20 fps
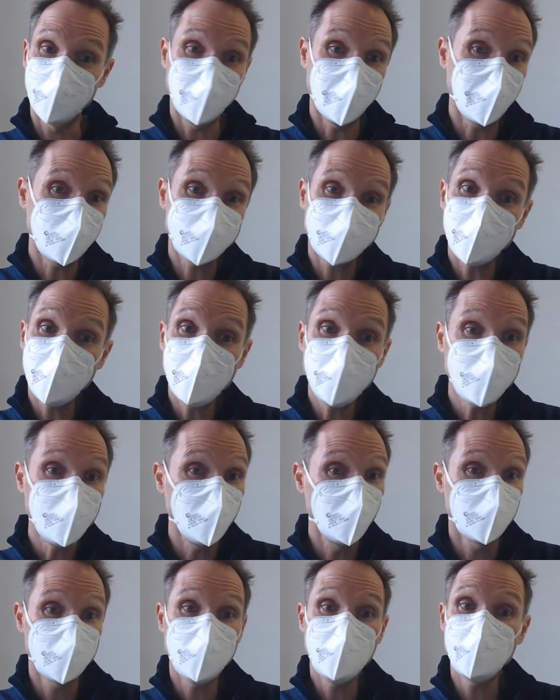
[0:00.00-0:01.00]
last thing, you
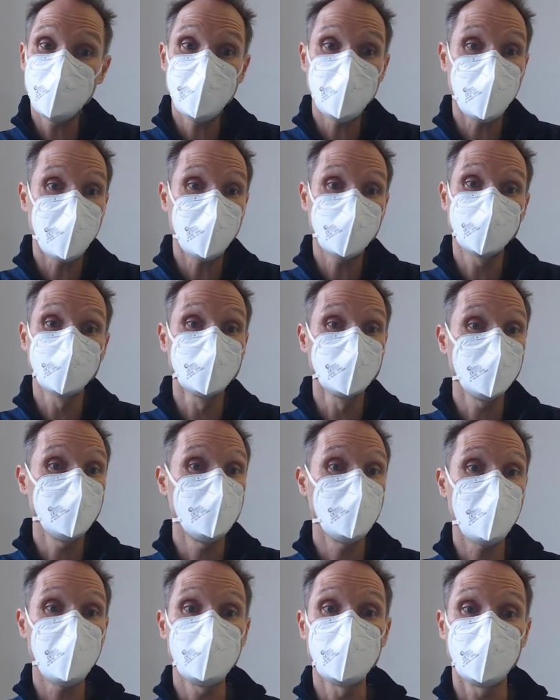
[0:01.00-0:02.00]
simply have to
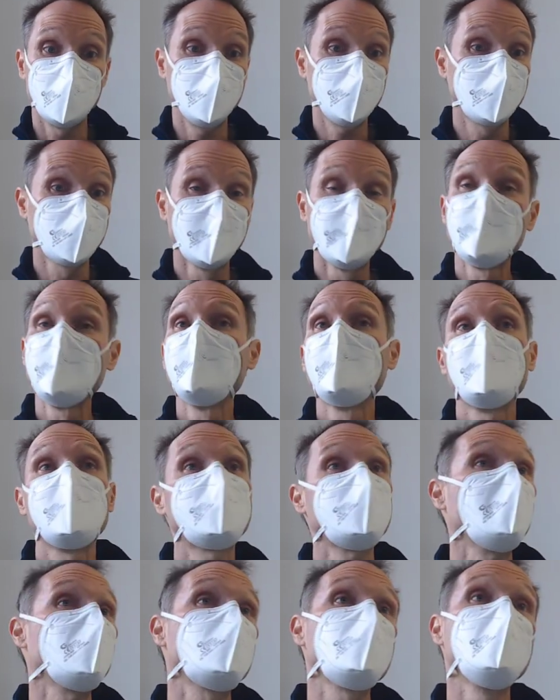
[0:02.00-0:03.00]
remember it. It's
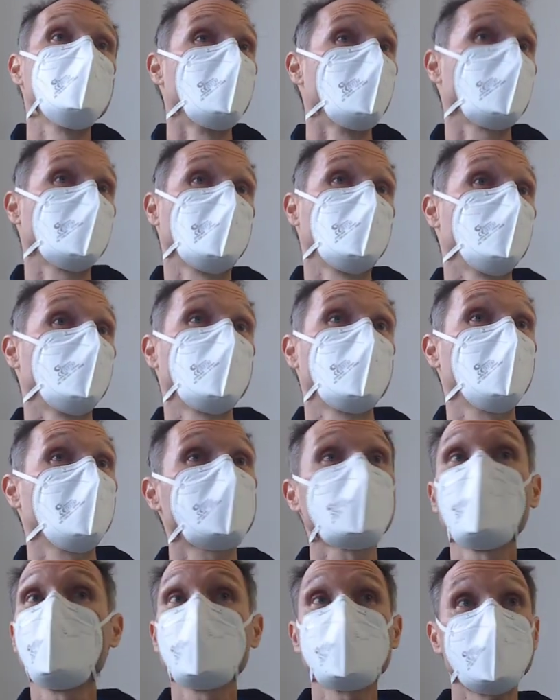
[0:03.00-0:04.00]
ngModel. It's
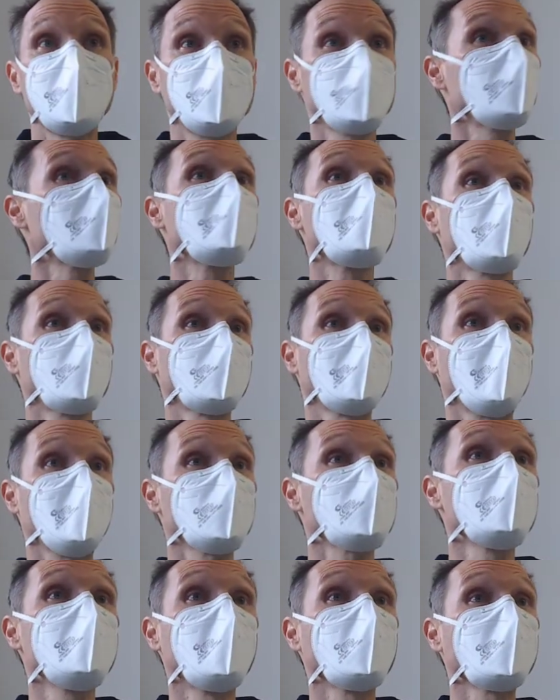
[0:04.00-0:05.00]
always ngModel.
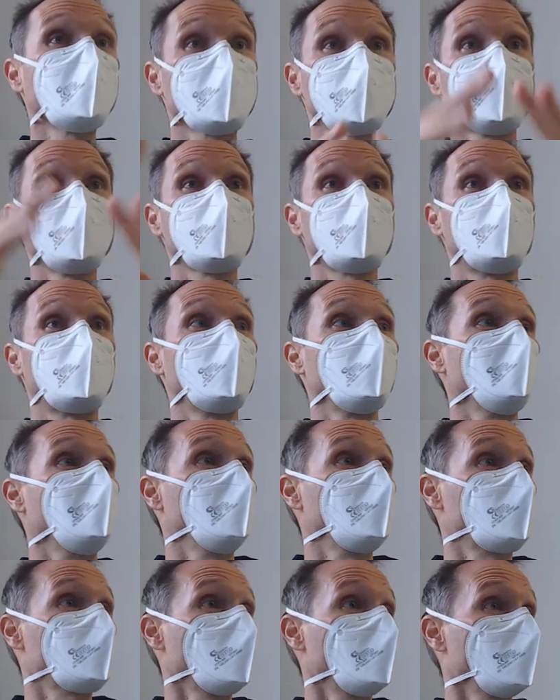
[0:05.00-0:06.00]
ngModel is this
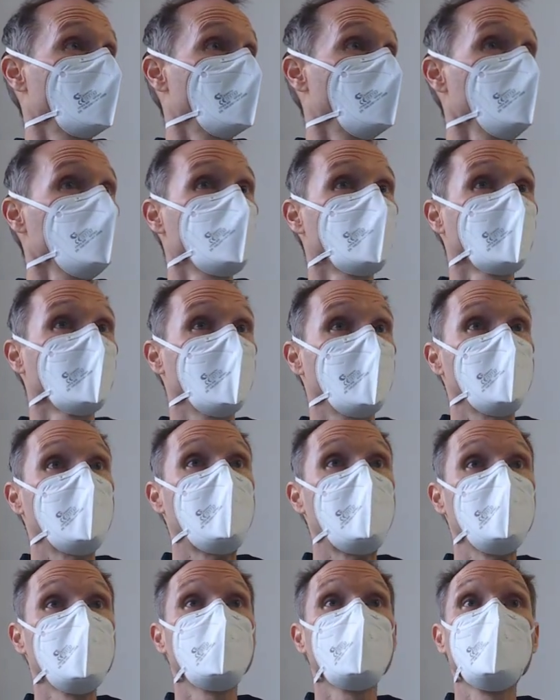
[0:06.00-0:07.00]
bridge, okay?
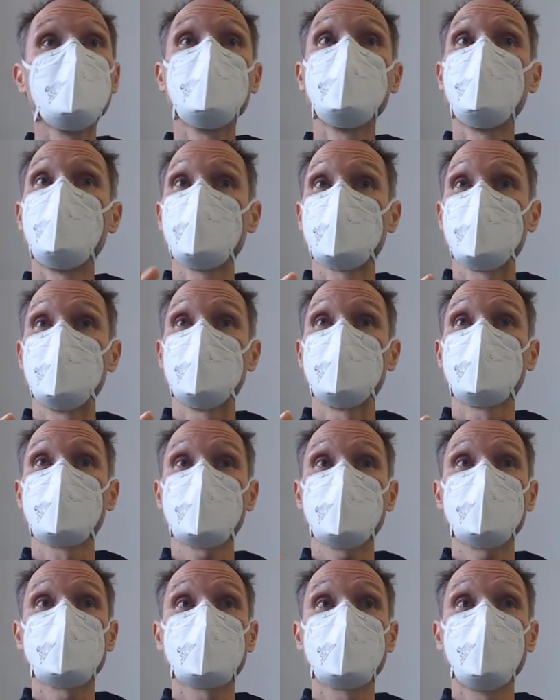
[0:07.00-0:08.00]
Angular model.
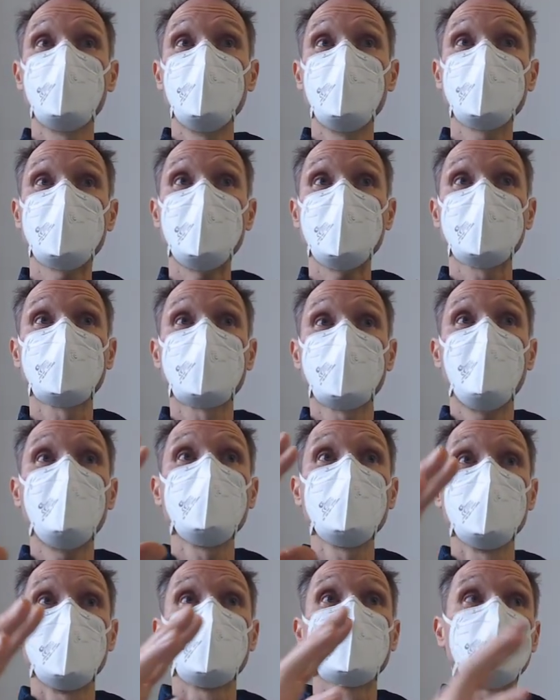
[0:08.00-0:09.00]
Transfer data from the
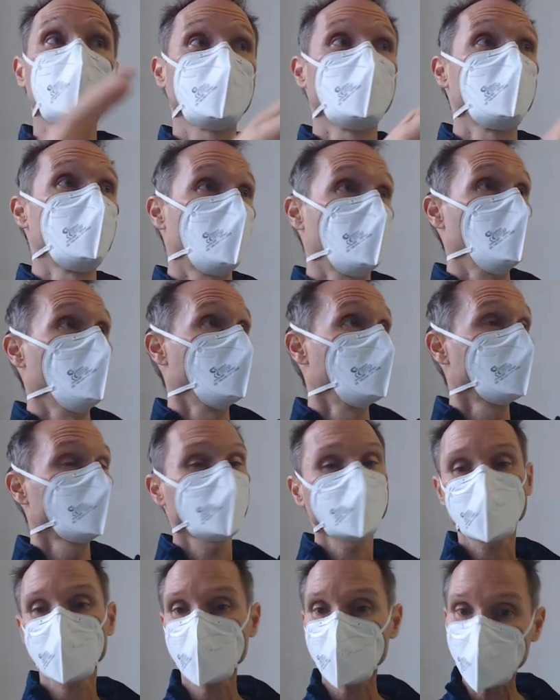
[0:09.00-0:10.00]
model to the view.
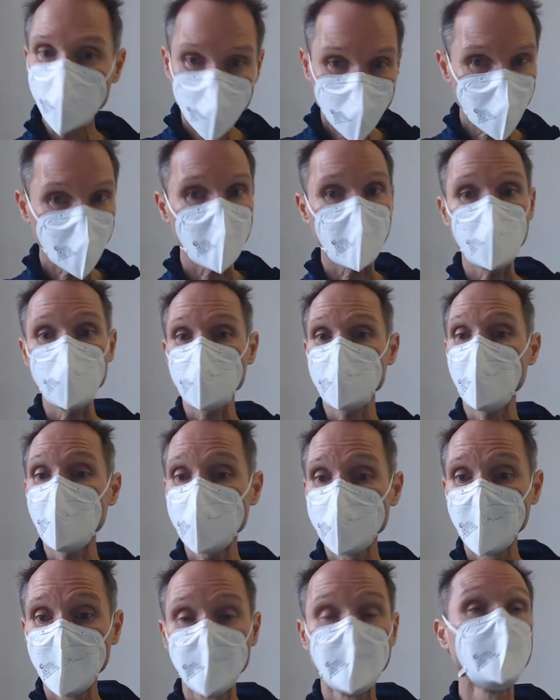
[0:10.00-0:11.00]
And with that,
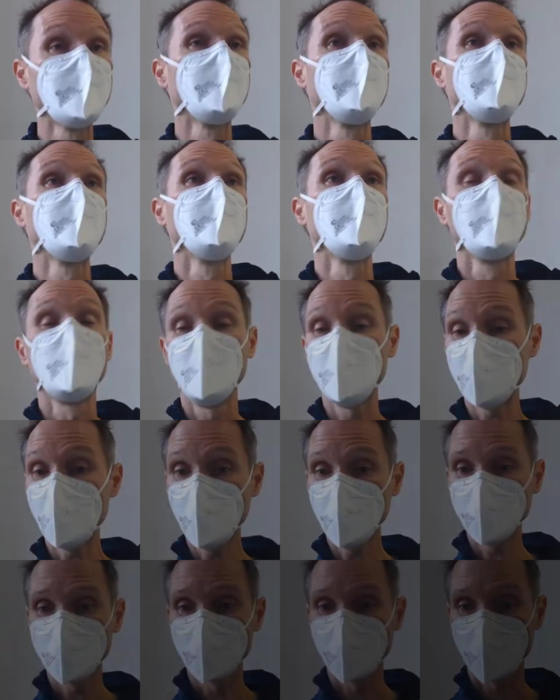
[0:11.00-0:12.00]
we go
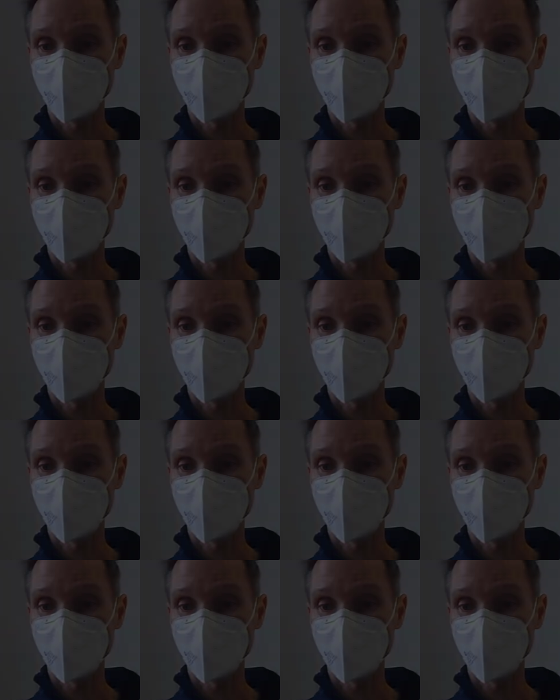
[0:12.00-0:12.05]
into the